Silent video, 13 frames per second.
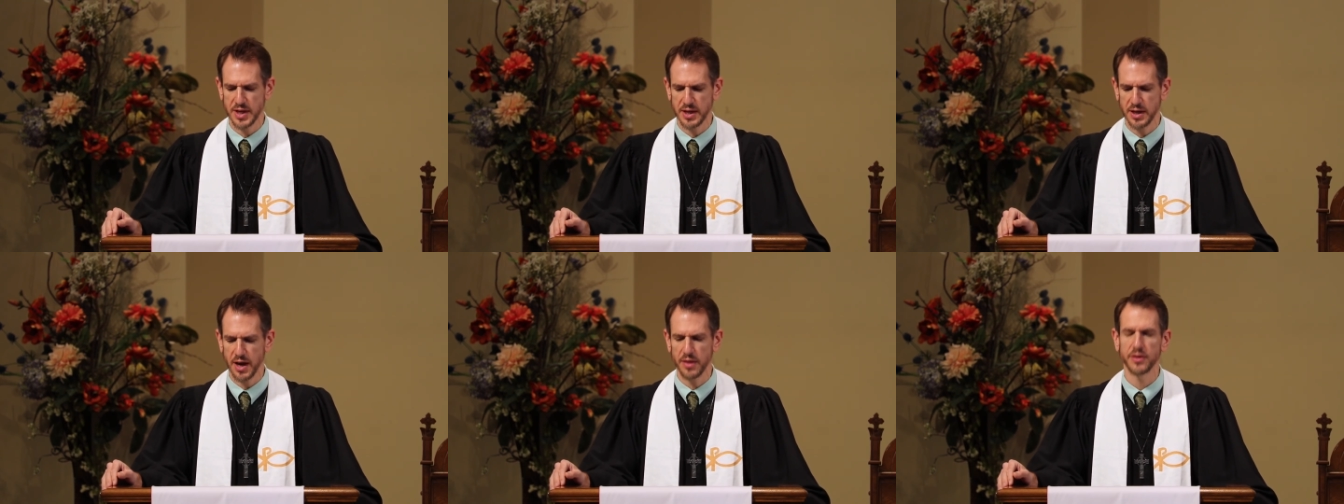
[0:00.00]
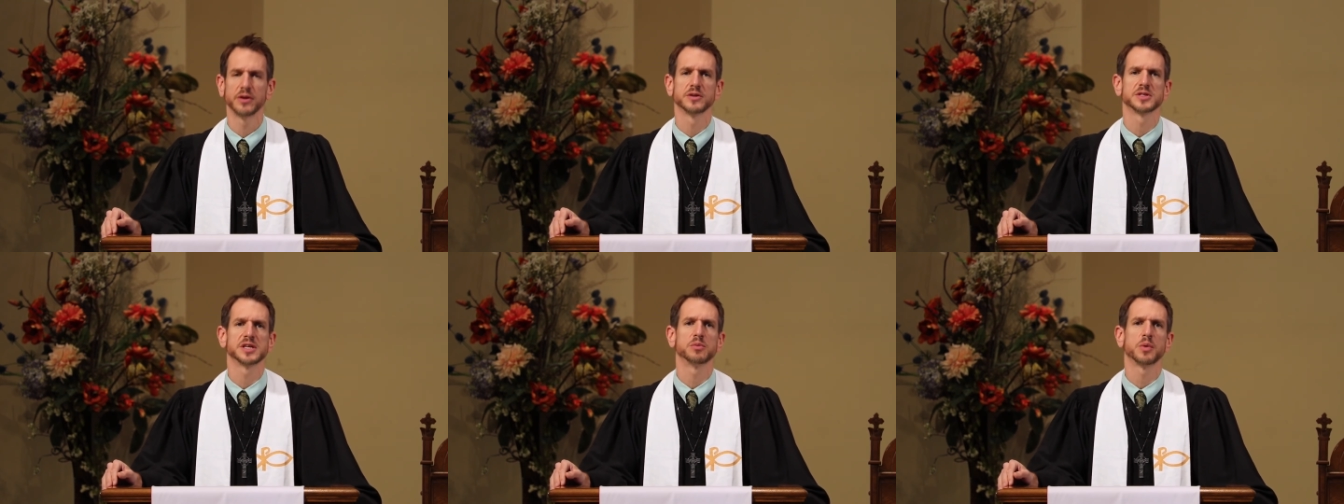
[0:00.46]
and
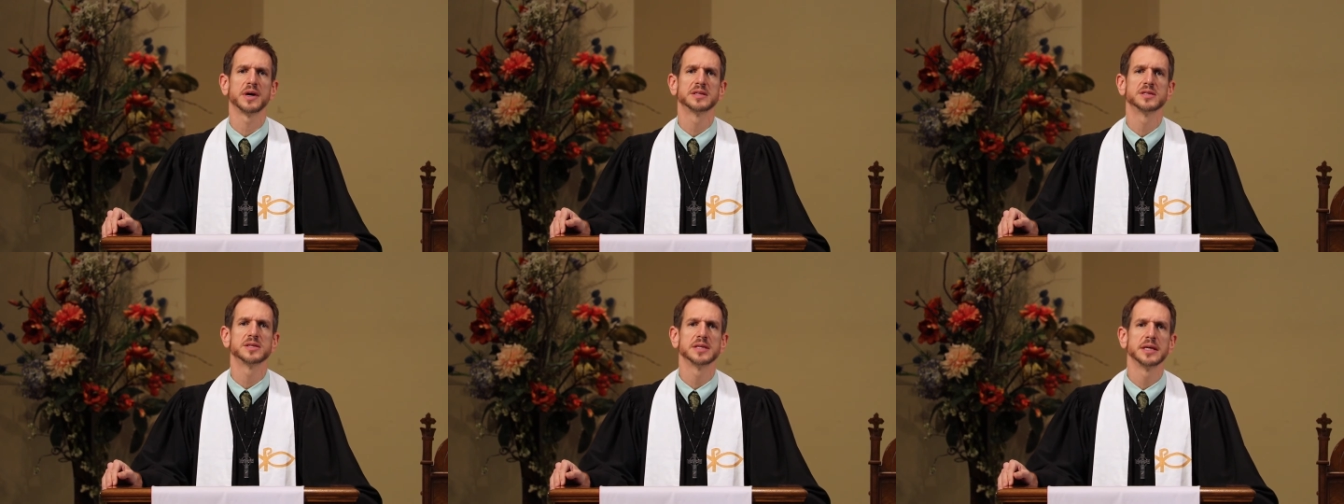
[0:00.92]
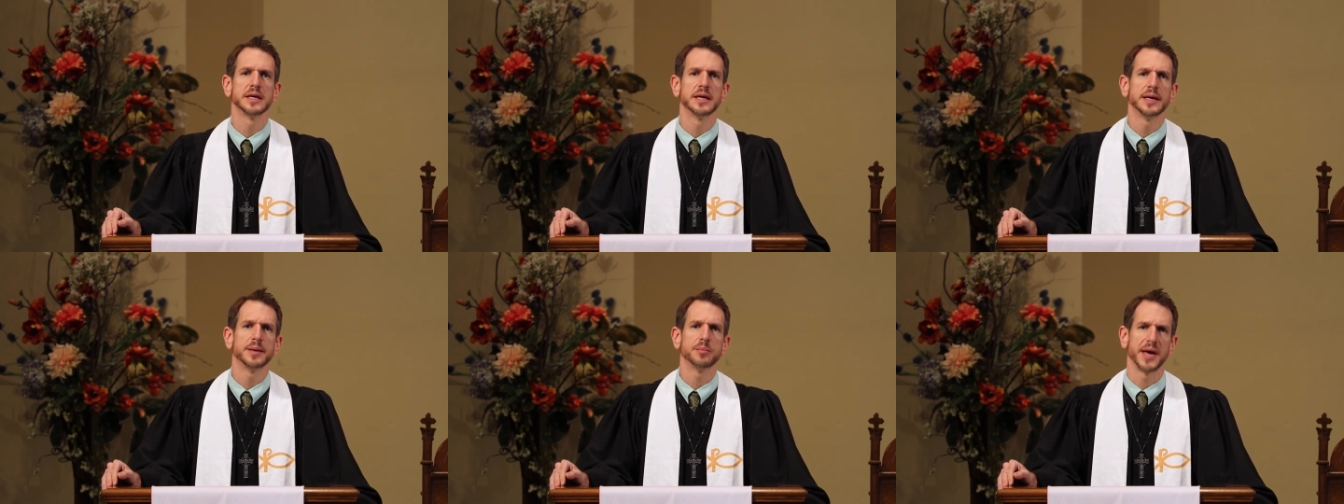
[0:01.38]
others, and what's
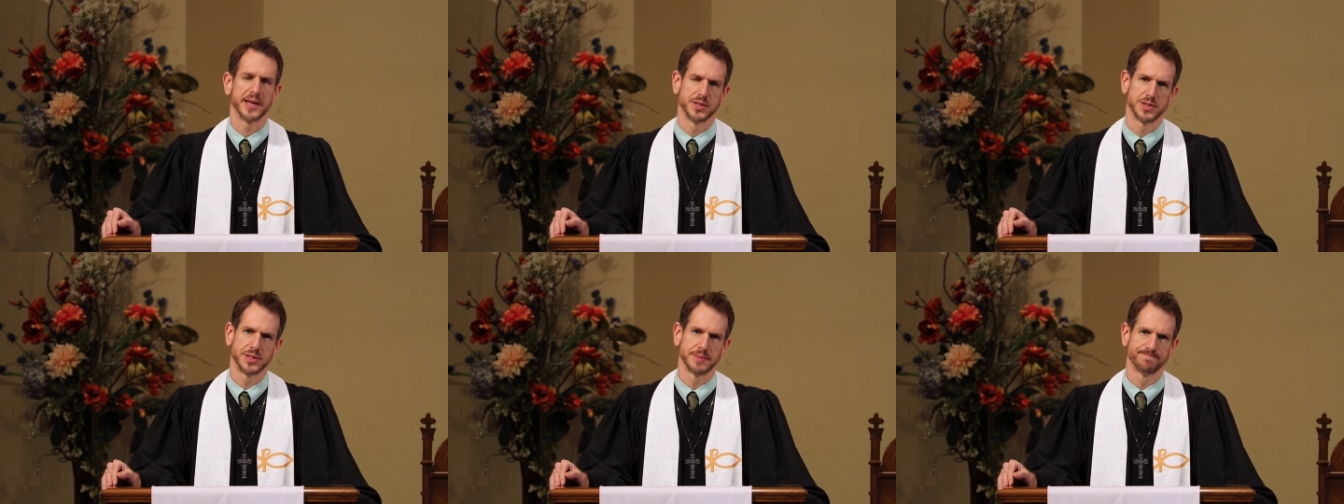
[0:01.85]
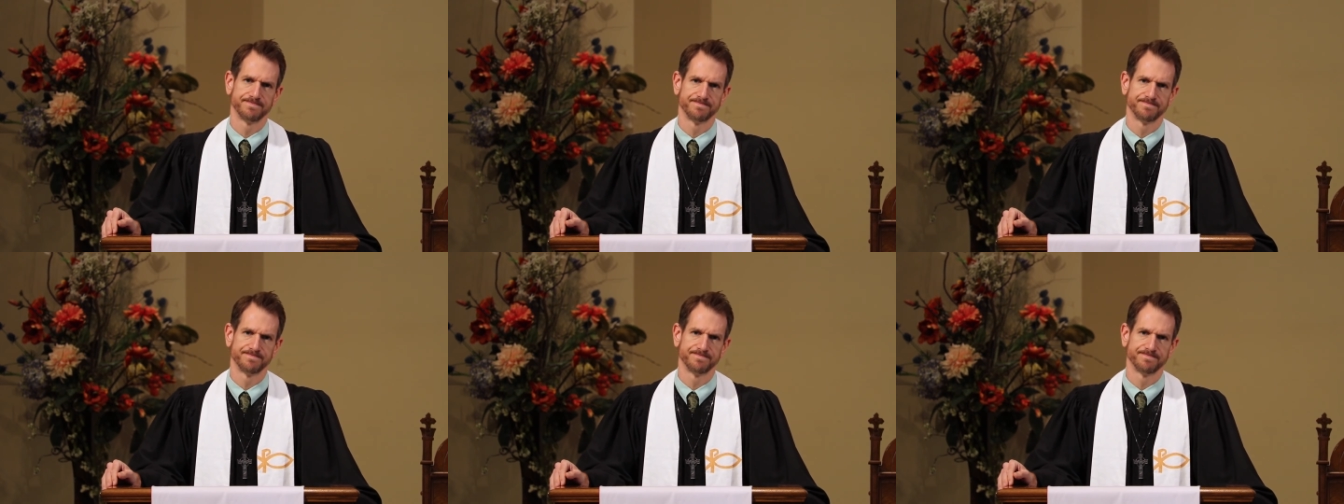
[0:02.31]
best?